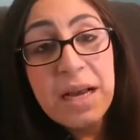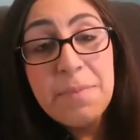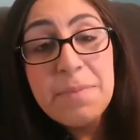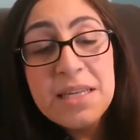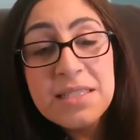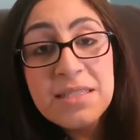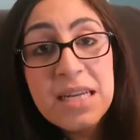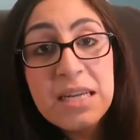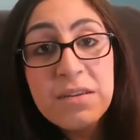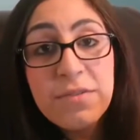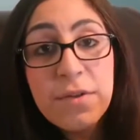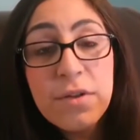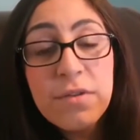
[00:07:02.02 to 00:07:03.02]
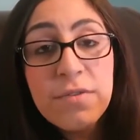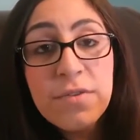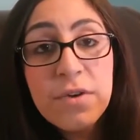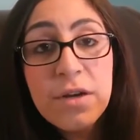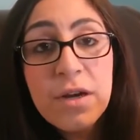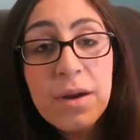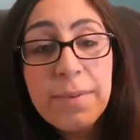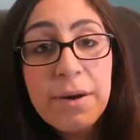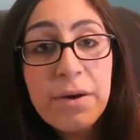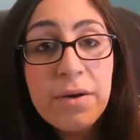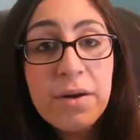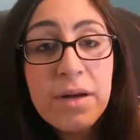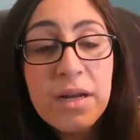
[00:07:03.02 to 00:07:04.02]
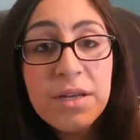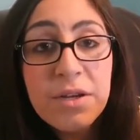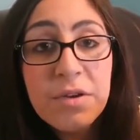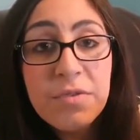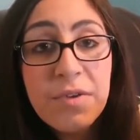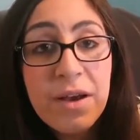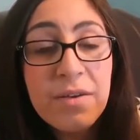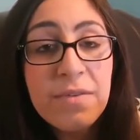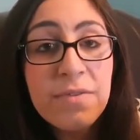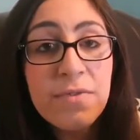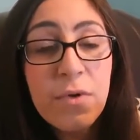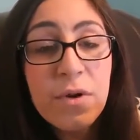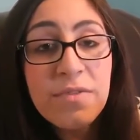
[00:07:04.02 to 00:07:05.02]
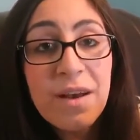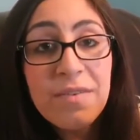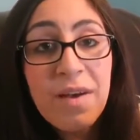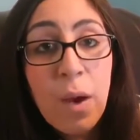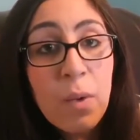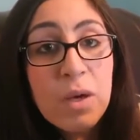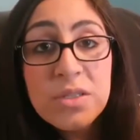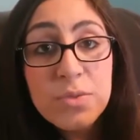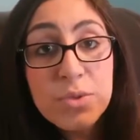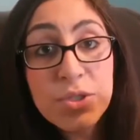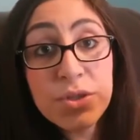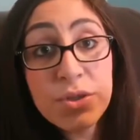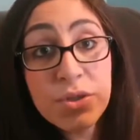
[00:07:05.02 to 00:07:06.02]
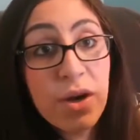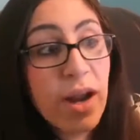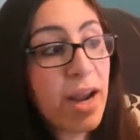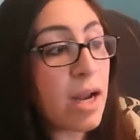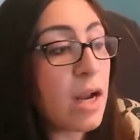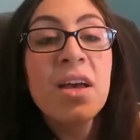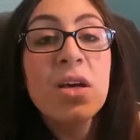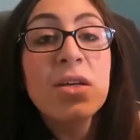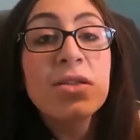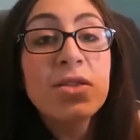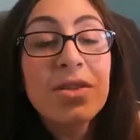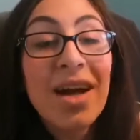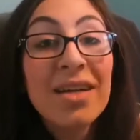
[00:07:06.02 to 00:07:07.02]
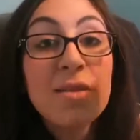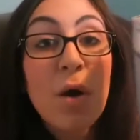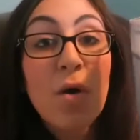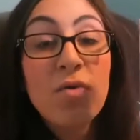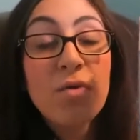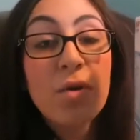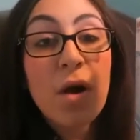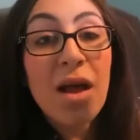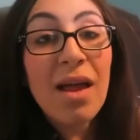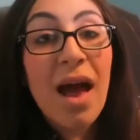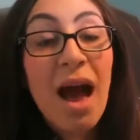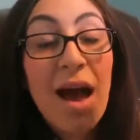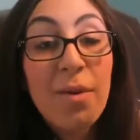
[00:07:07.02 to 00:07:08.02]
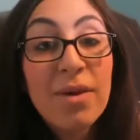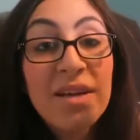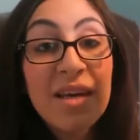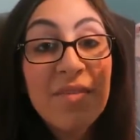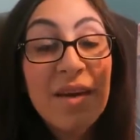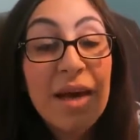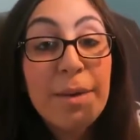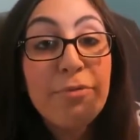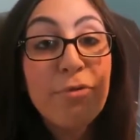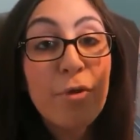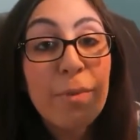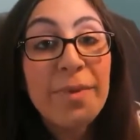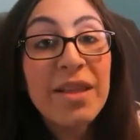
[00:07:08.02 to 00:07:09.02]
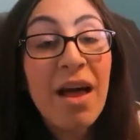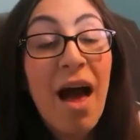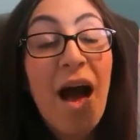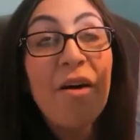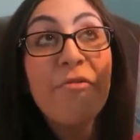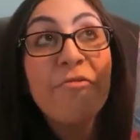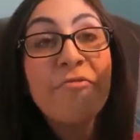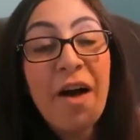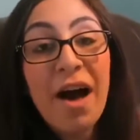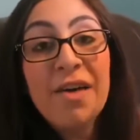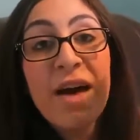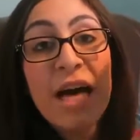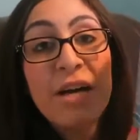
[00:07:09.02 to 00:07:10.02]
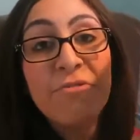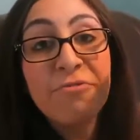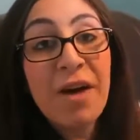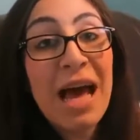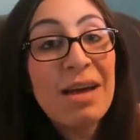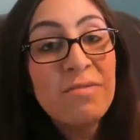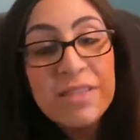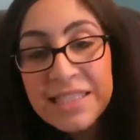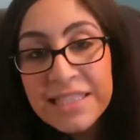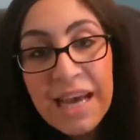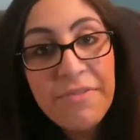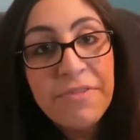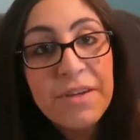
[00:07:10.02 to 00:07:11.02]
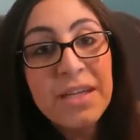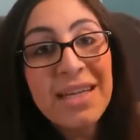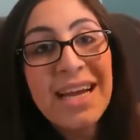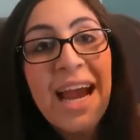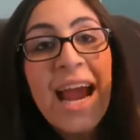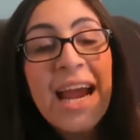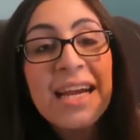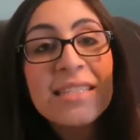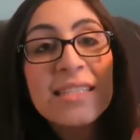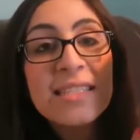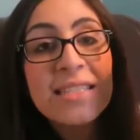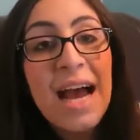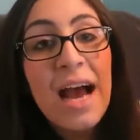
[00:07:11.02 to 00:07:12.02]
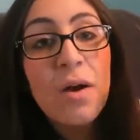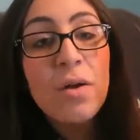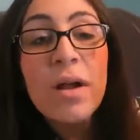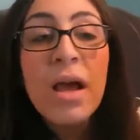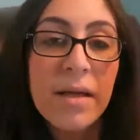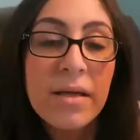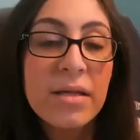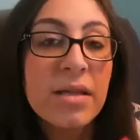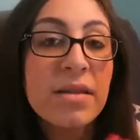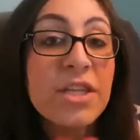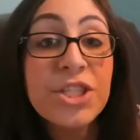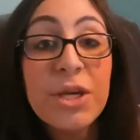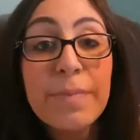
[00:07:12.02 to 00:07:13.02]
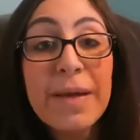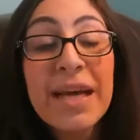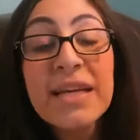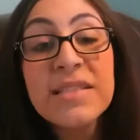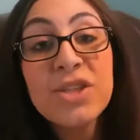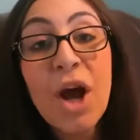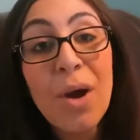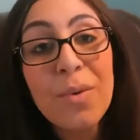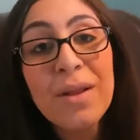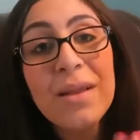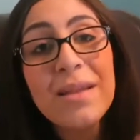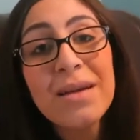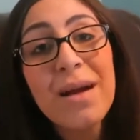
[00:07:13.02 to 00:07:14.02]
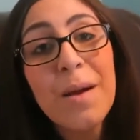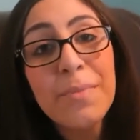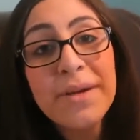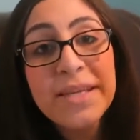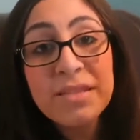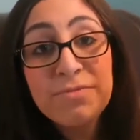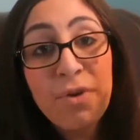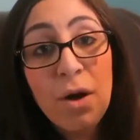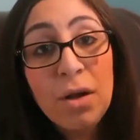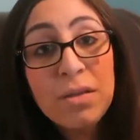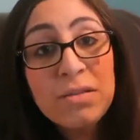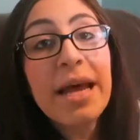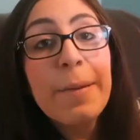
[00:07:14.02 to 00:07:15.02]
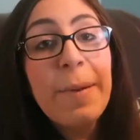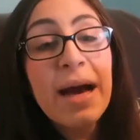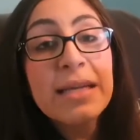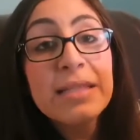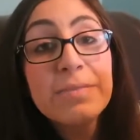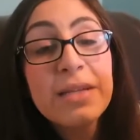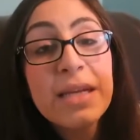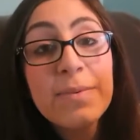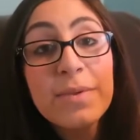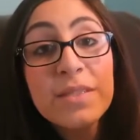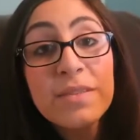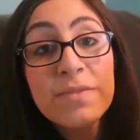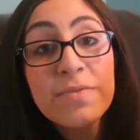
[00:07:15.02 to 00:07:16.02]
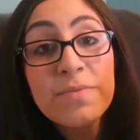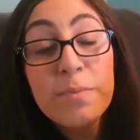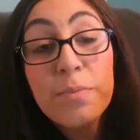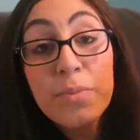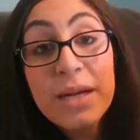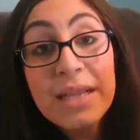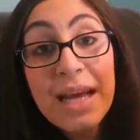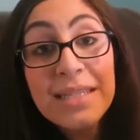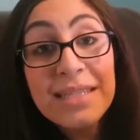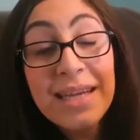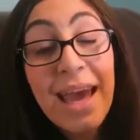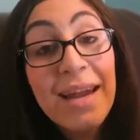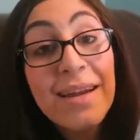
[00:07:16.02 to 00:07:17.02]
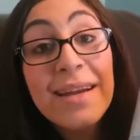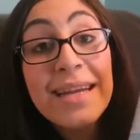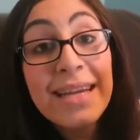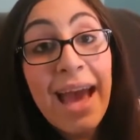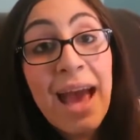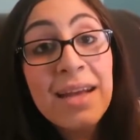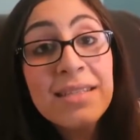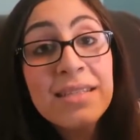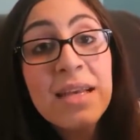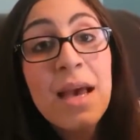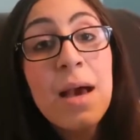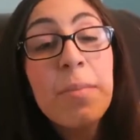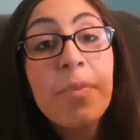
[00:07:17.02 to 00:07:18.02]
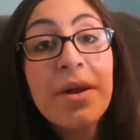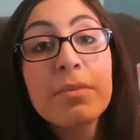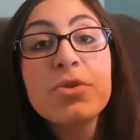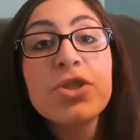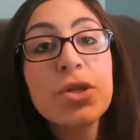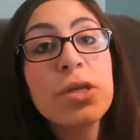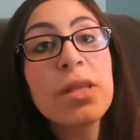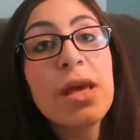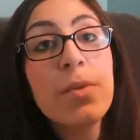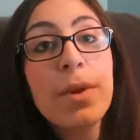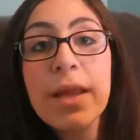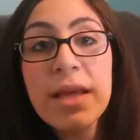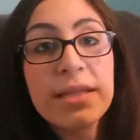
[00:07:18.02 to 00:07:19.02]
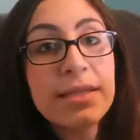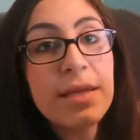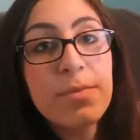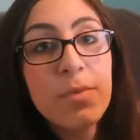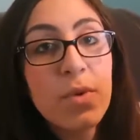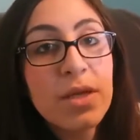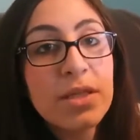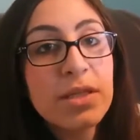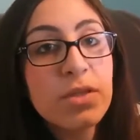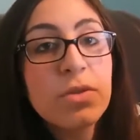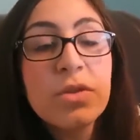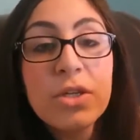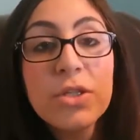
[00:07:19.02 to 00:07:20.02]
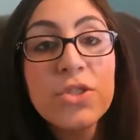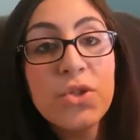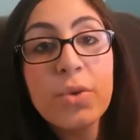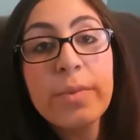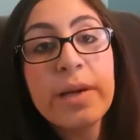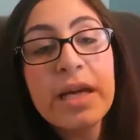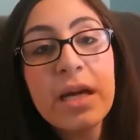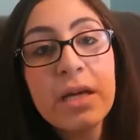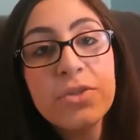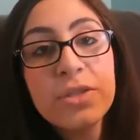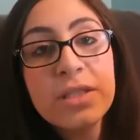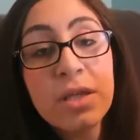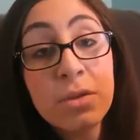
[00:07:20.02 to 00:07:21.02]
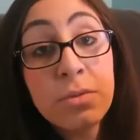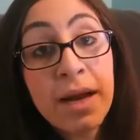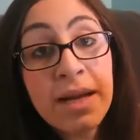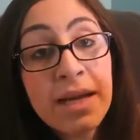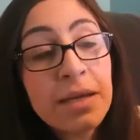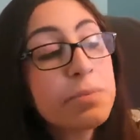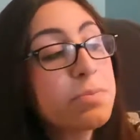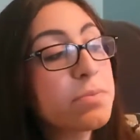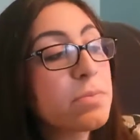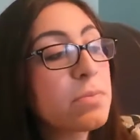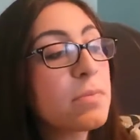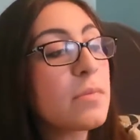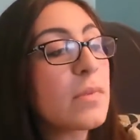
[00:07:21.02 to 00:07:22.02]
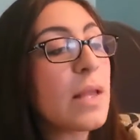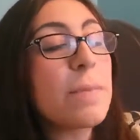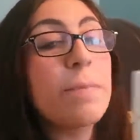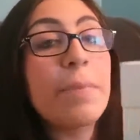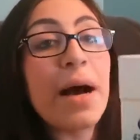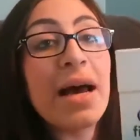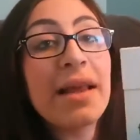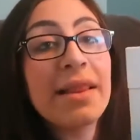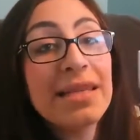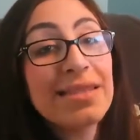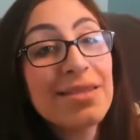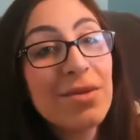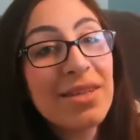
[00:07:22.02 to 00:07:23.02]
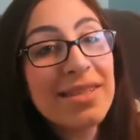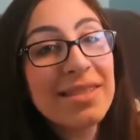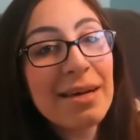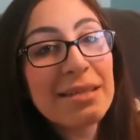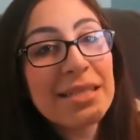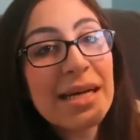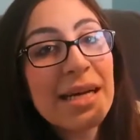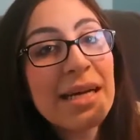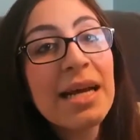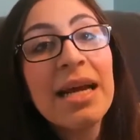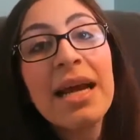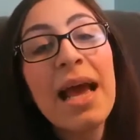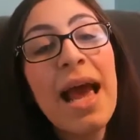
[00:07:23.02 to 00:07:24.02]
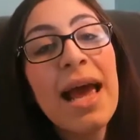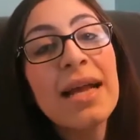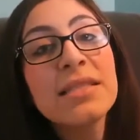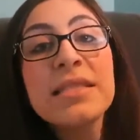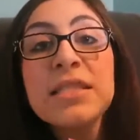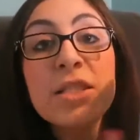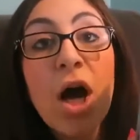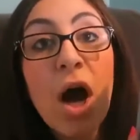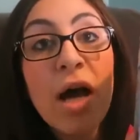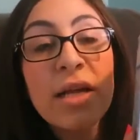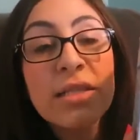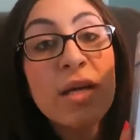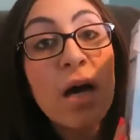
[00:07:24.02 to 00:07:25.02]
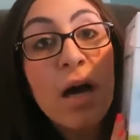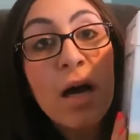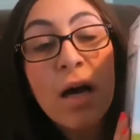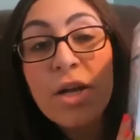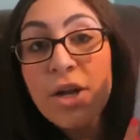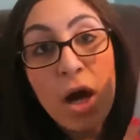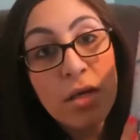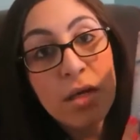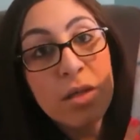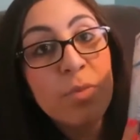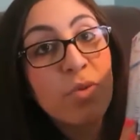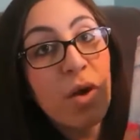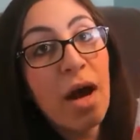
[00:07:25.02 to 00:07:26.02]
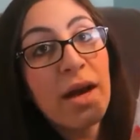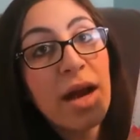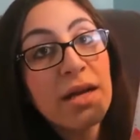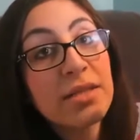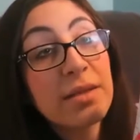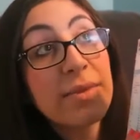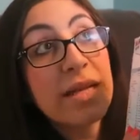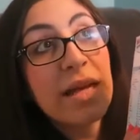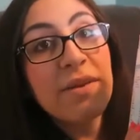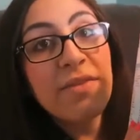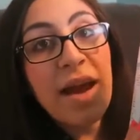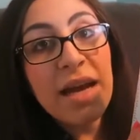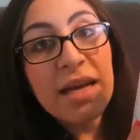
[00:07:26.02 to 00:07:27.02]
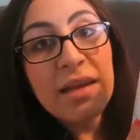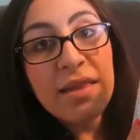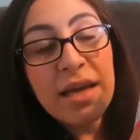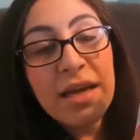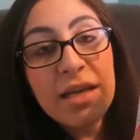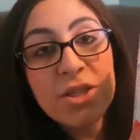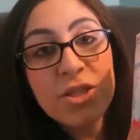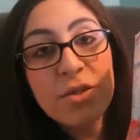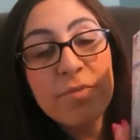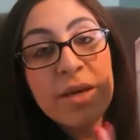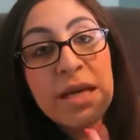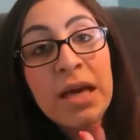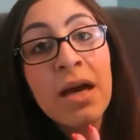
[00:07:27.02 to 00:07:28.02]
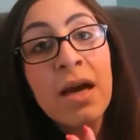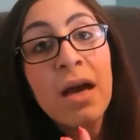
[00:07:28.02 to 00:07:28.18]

up and he's staying full for about, 4 or 5 hours, which is great. So guys, overall, I would give HIP formula a 5 out of 5, definitely, hands down. The shipping is not really the company's fault. HIP hasn't been able to bring that to Canada yet, but I'm sure they will at some point soon. They're in so many countries already, but that's the only downside, and it's not a knock on the product. I mean, if anything, it should be